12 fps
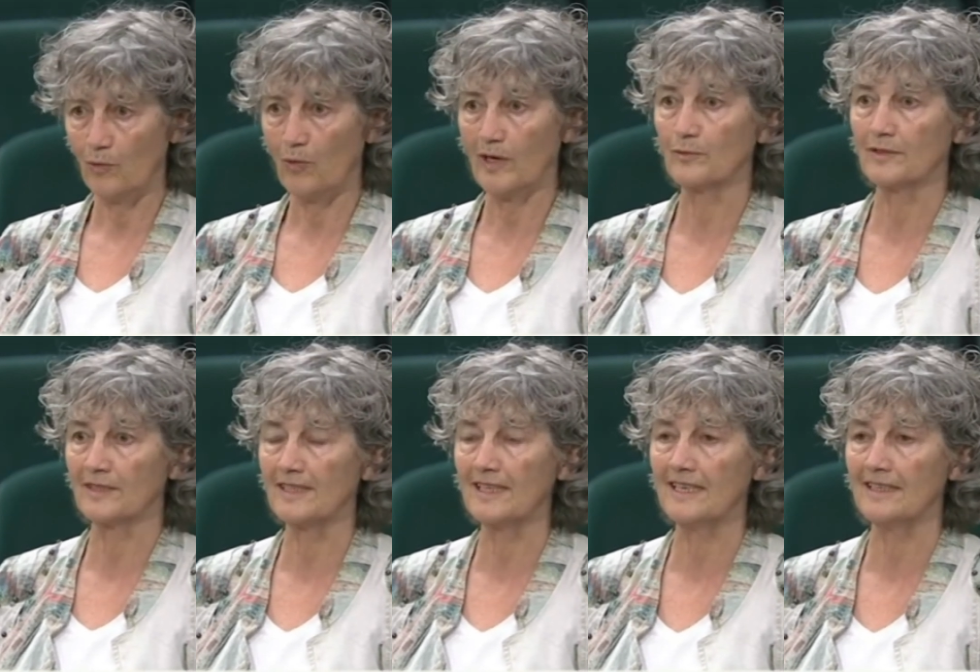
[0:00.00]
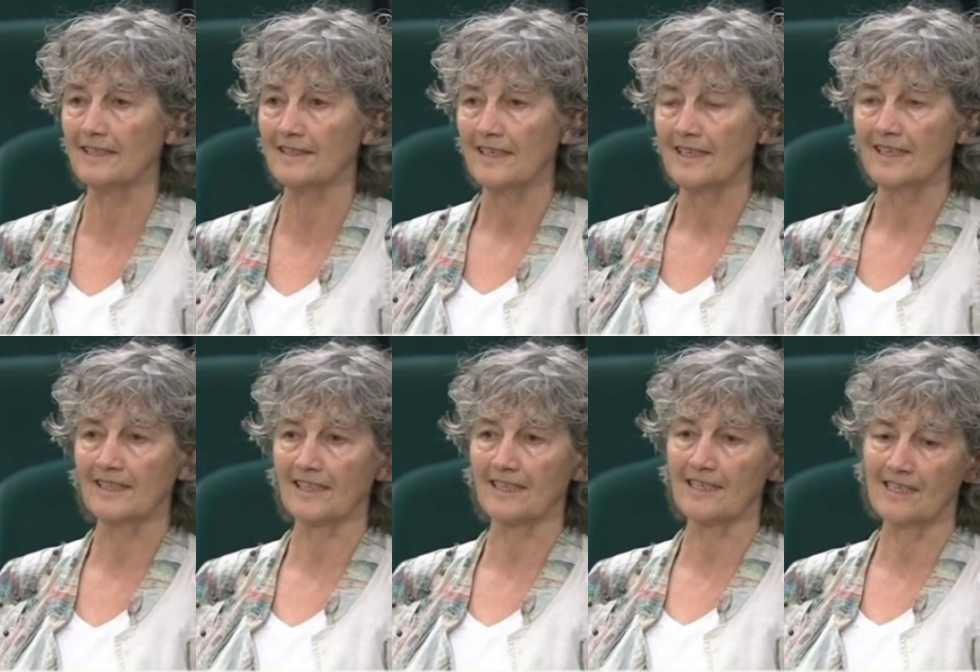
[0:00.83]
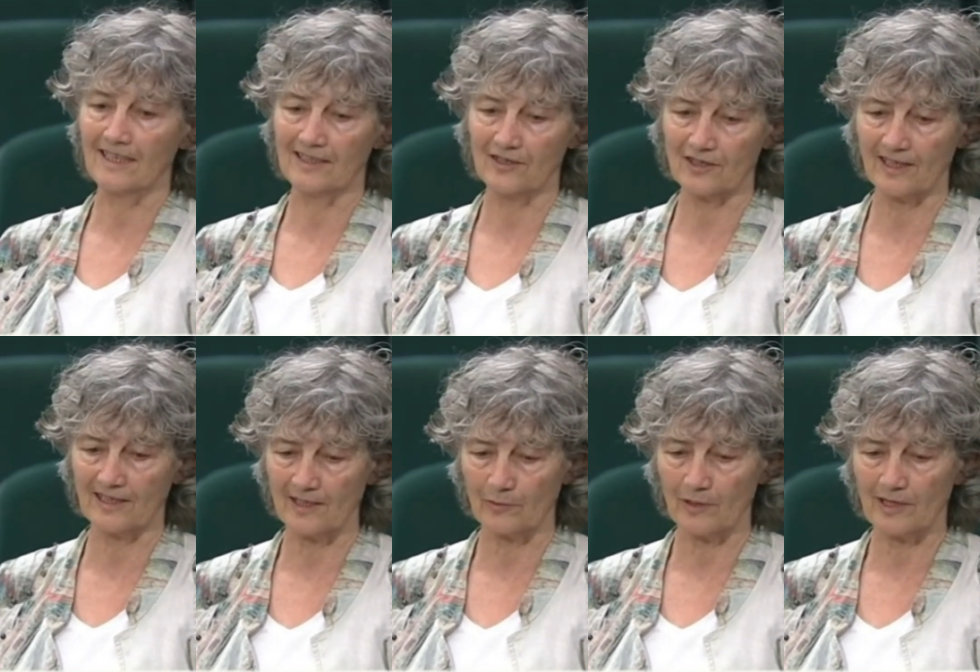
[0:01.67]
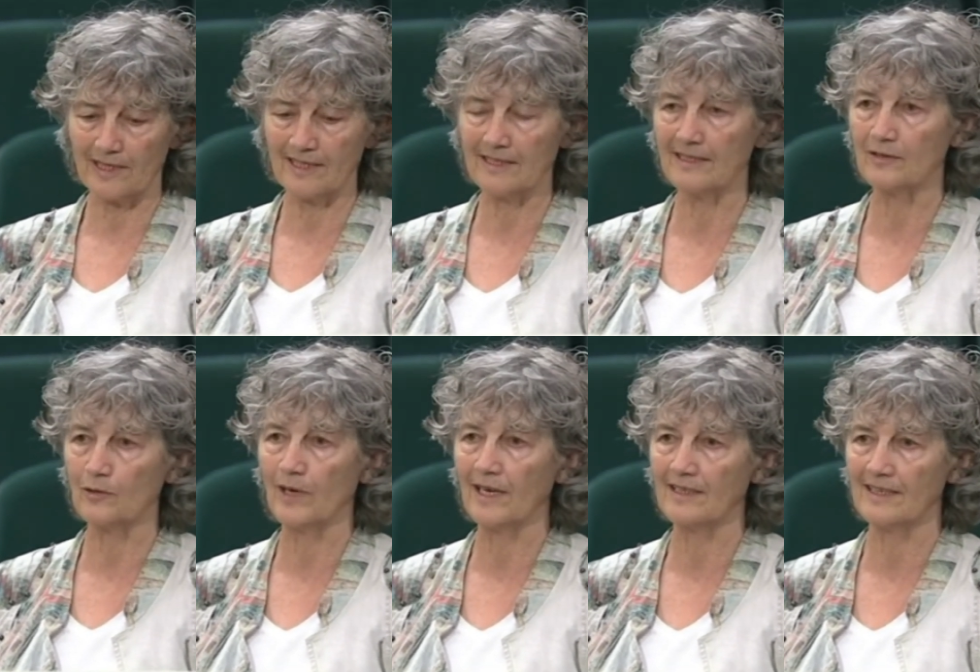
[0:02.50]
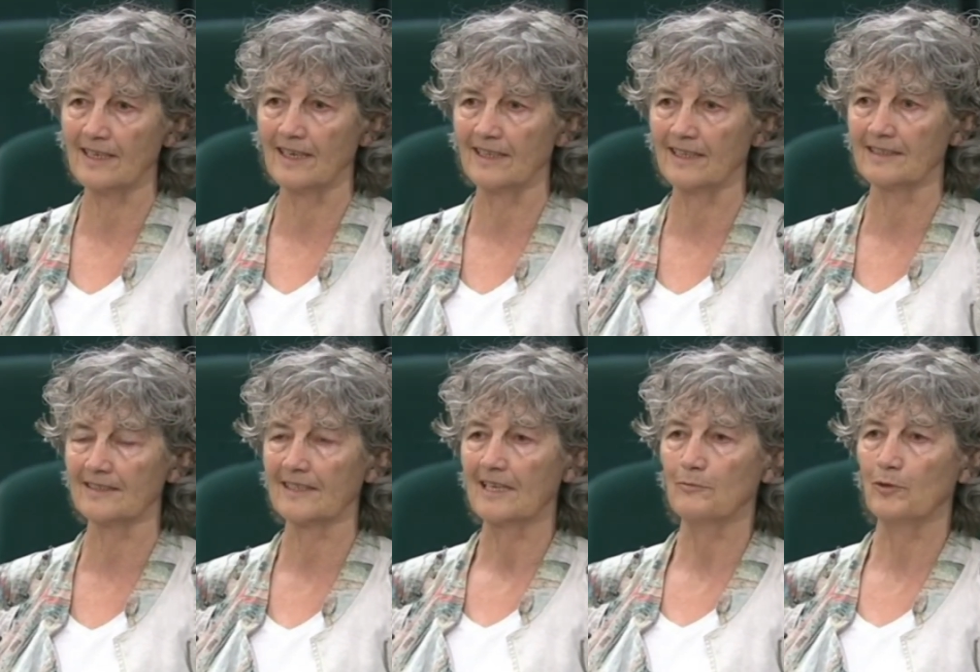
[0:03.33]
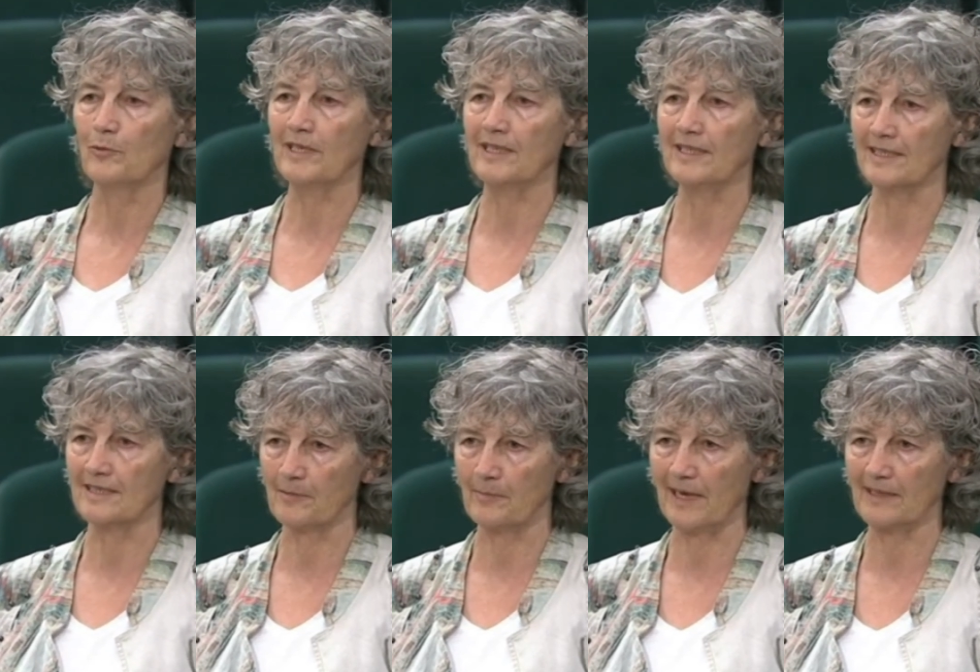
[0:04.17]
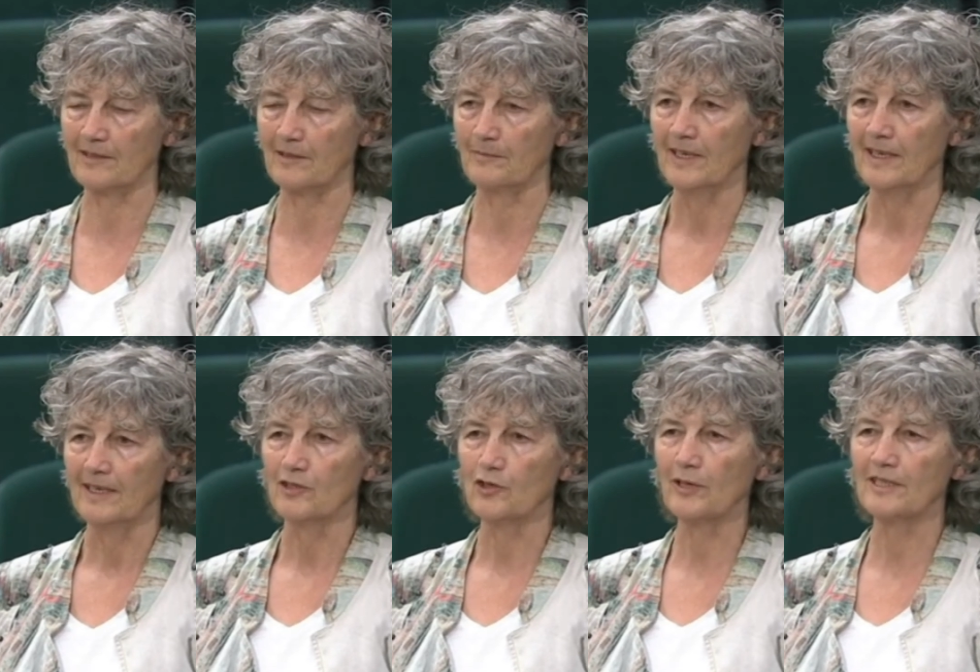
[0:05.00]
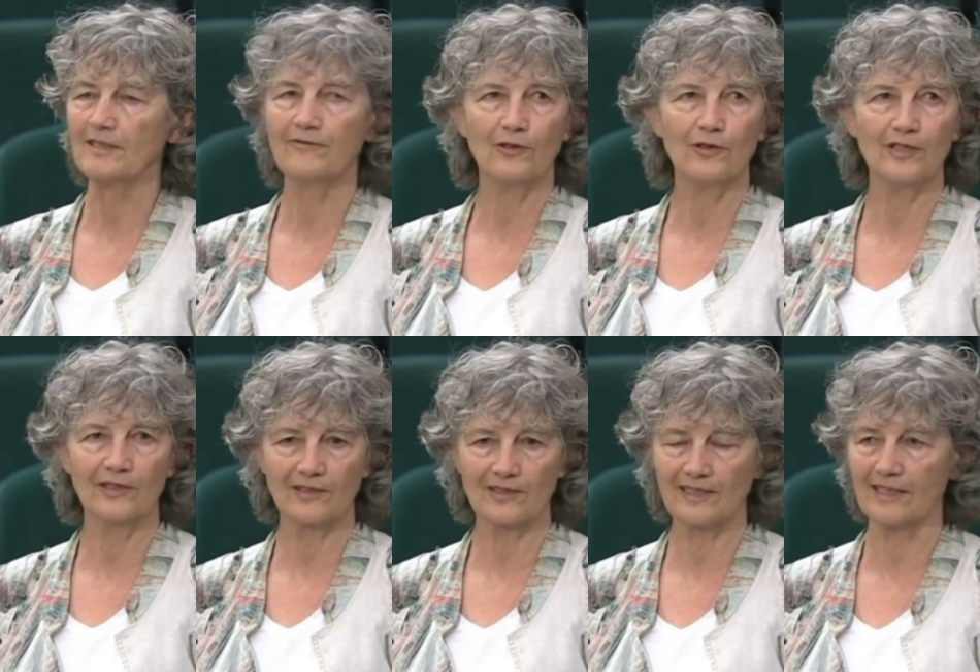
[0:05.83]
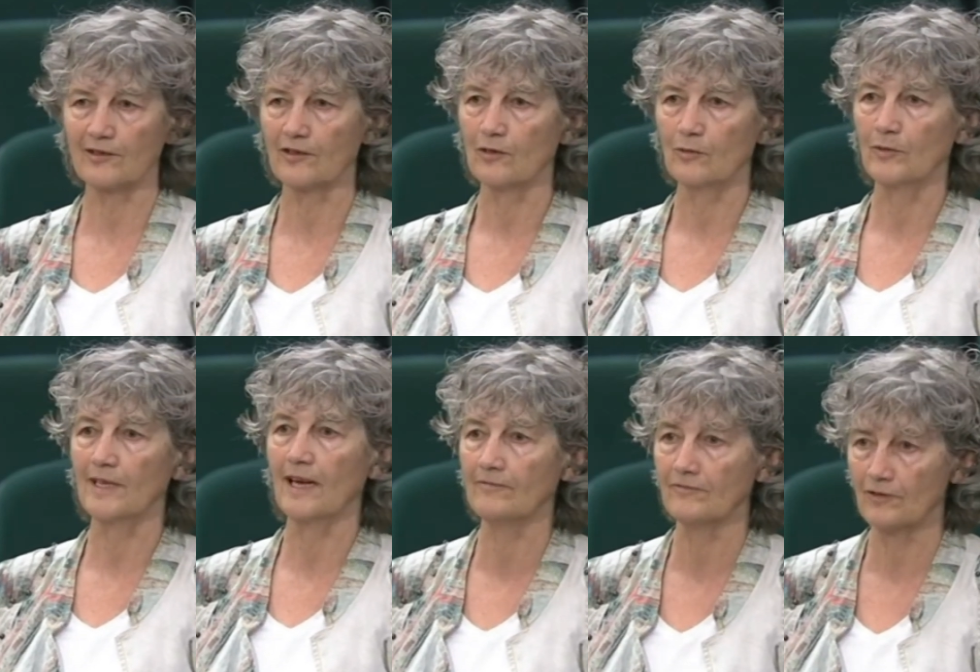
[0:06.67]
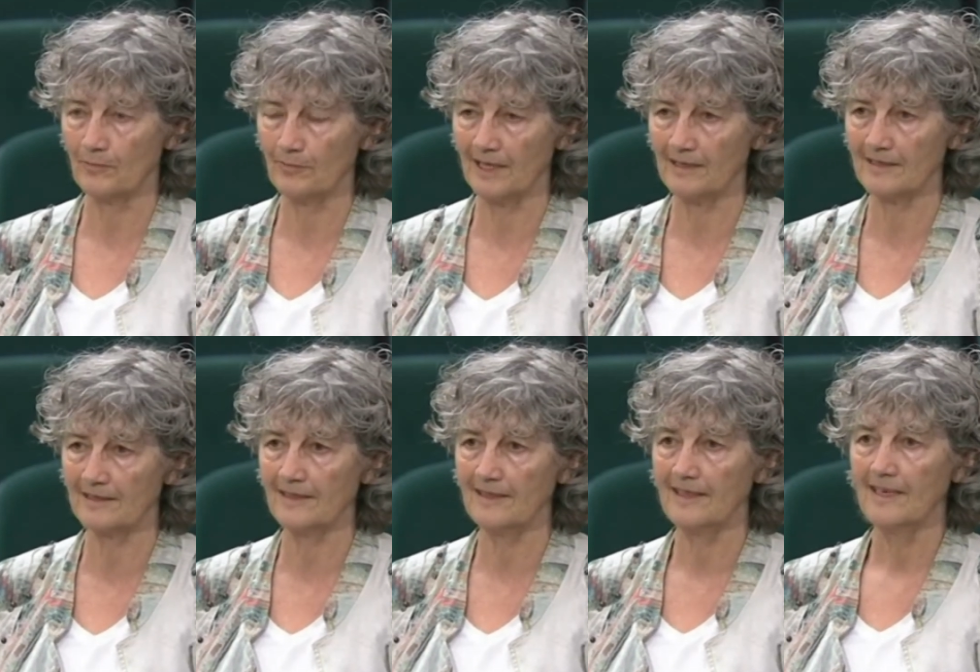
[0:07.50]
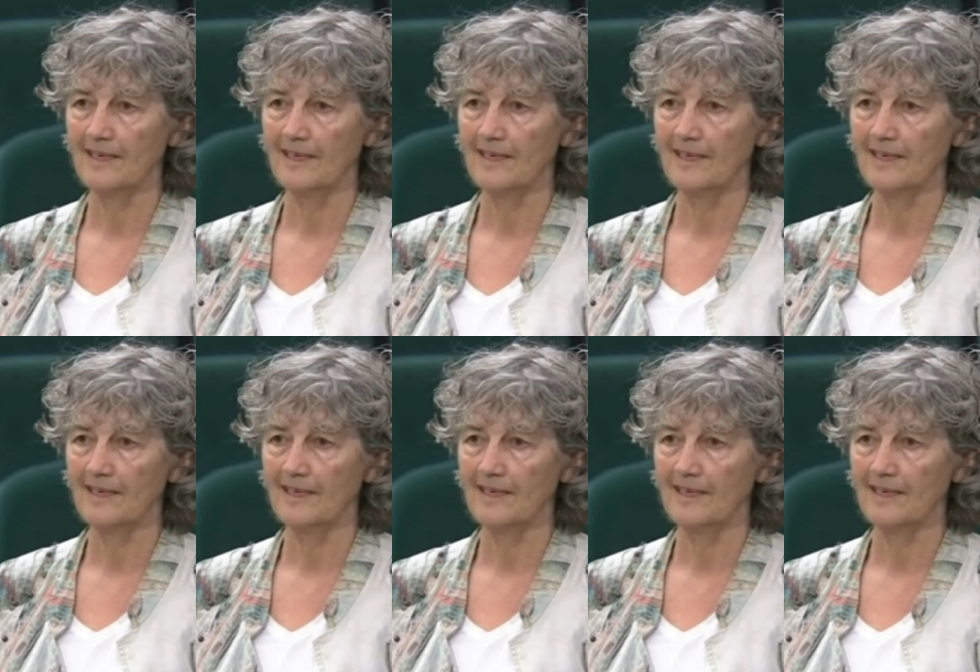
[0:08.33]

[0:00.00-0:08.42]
what was needed. It acknowledged that they were leading the way, the islands, but we needed to back them. 24 years later, we have no policy.